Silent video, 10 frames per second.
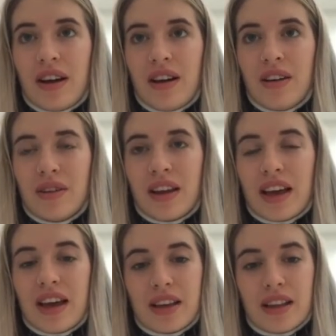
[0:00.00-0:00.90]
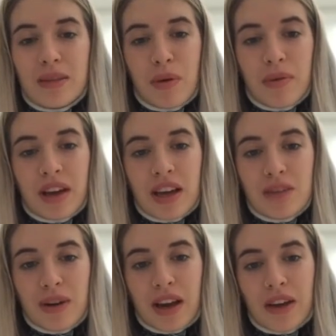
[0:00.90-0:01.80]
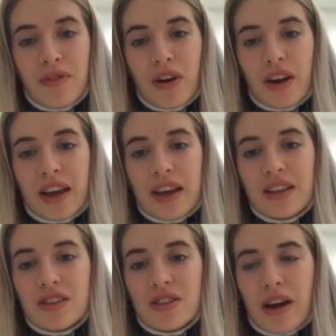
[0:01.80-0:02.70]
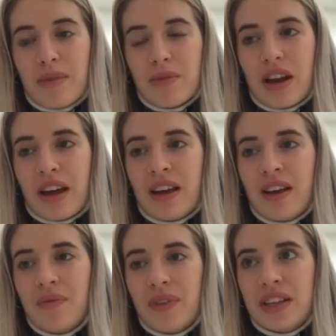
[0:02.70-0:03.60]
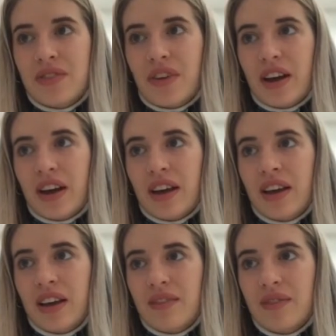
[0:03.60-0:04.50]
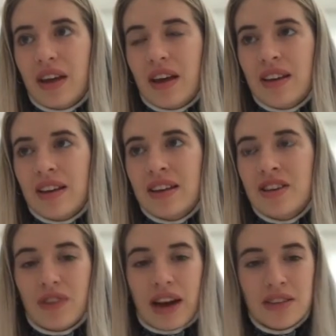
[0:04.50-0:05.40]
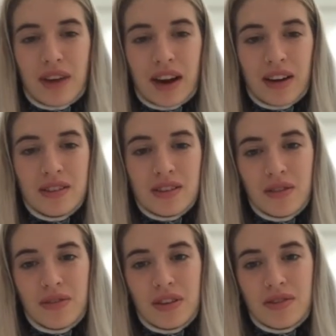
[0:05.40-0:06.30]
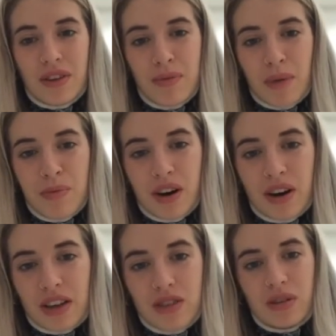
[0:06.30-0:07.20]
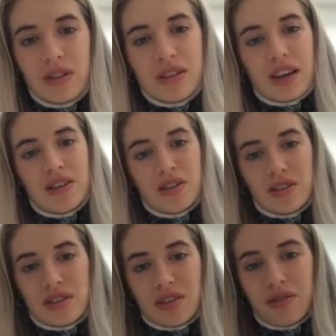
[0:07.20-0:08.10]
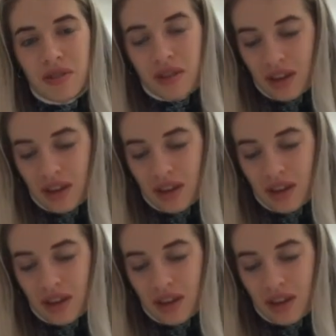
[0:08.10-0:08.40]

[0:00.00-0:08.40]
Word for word: uh, like yeah like the public engagement like for like instagram or like it's very like interactive art and stuff is very popular like joe installation and stuff